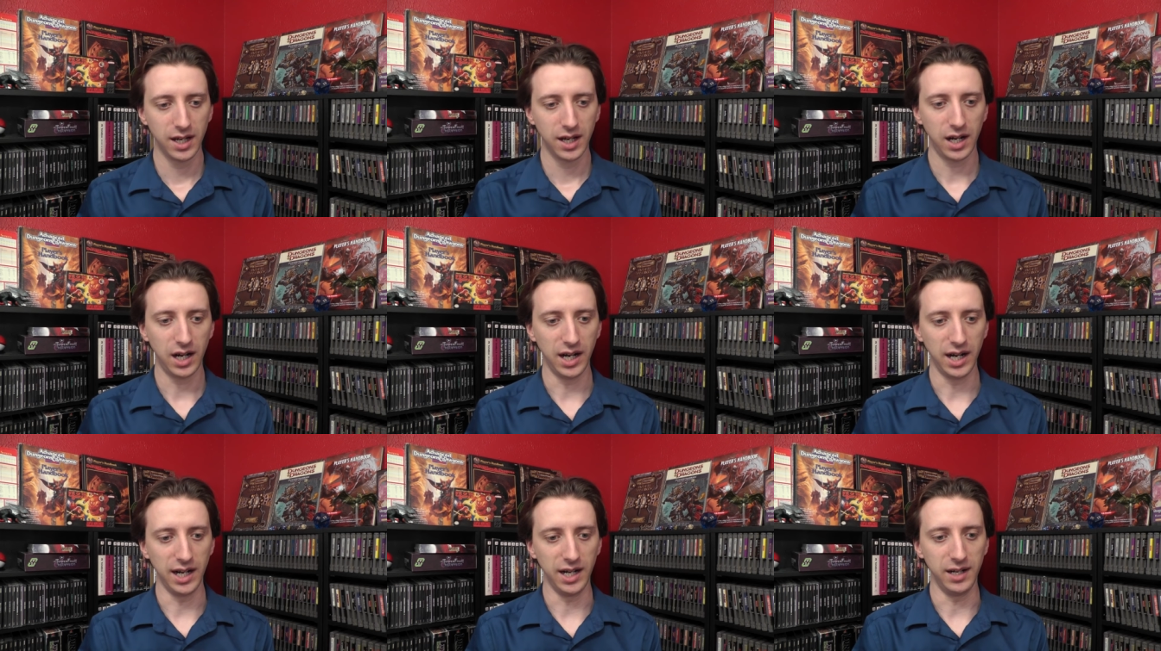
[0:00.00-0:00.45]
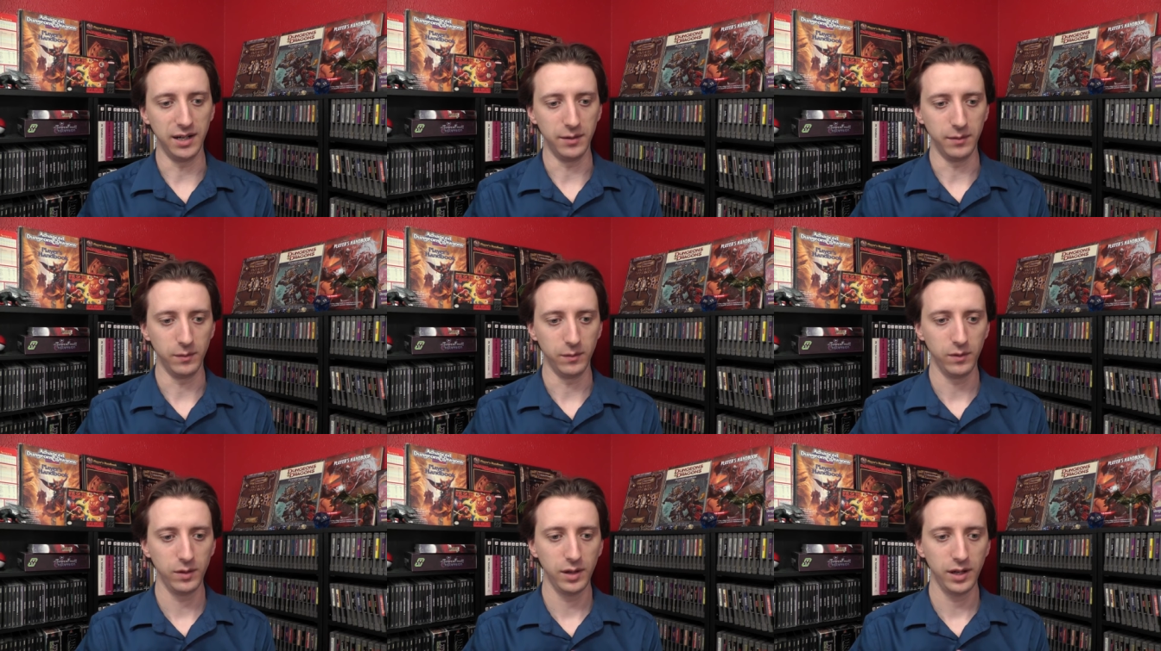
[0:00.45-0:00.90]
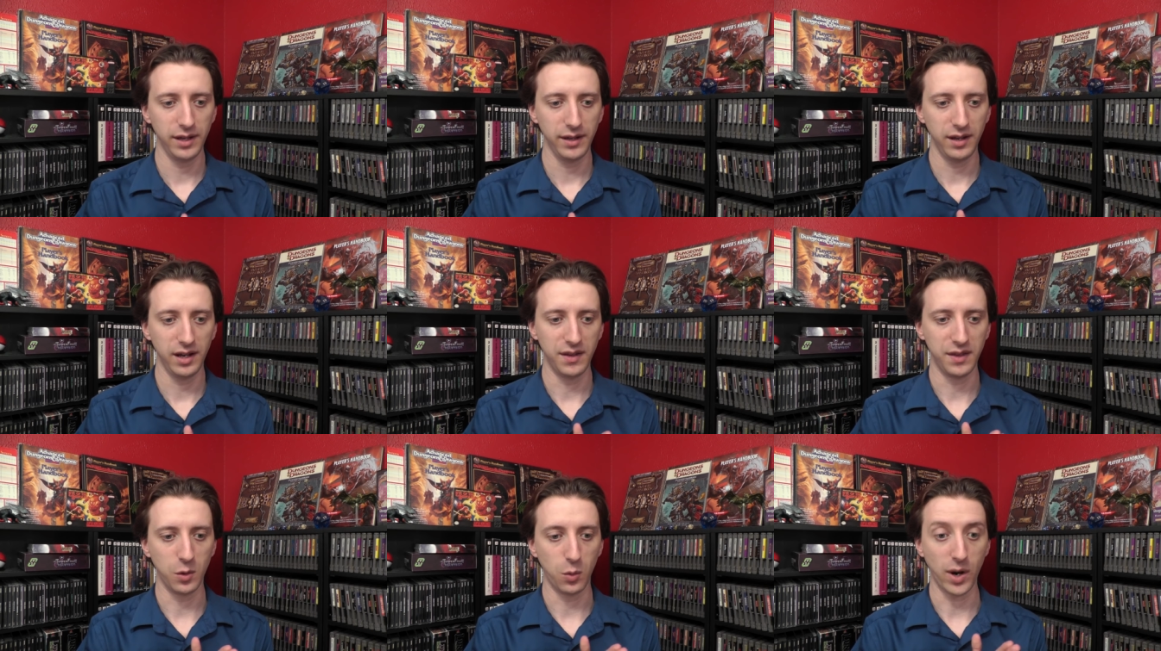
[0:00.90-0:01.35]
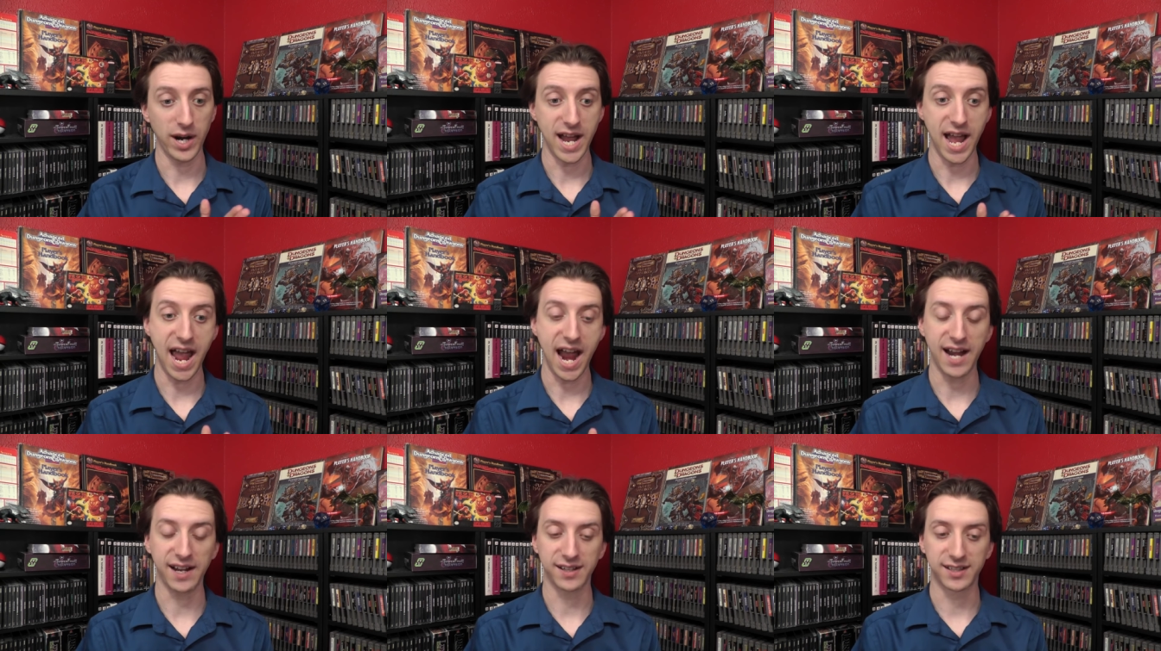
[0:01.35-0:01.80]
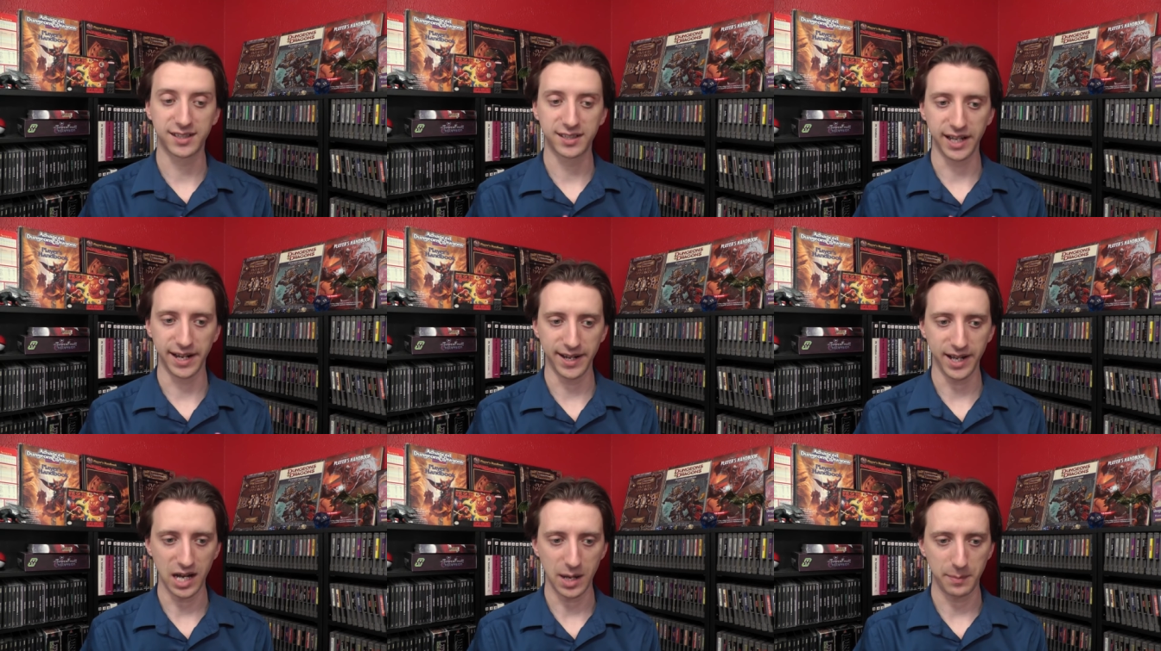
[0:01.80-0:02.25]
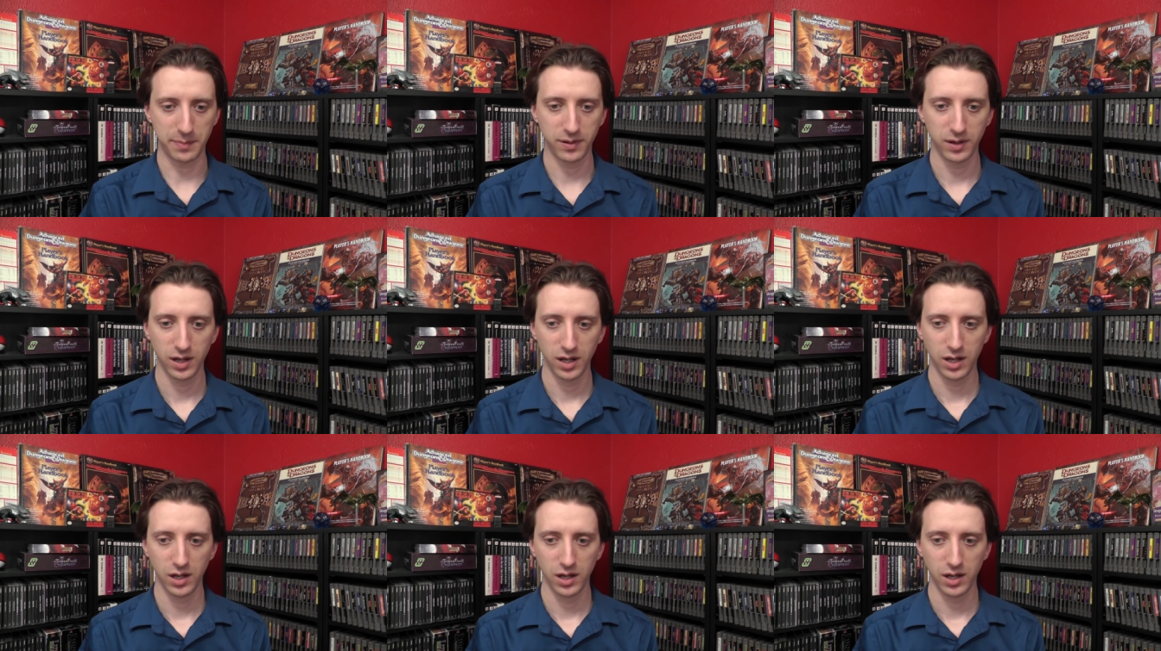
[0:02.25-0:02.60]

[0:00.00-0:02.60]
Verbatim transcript: And the way I had it set up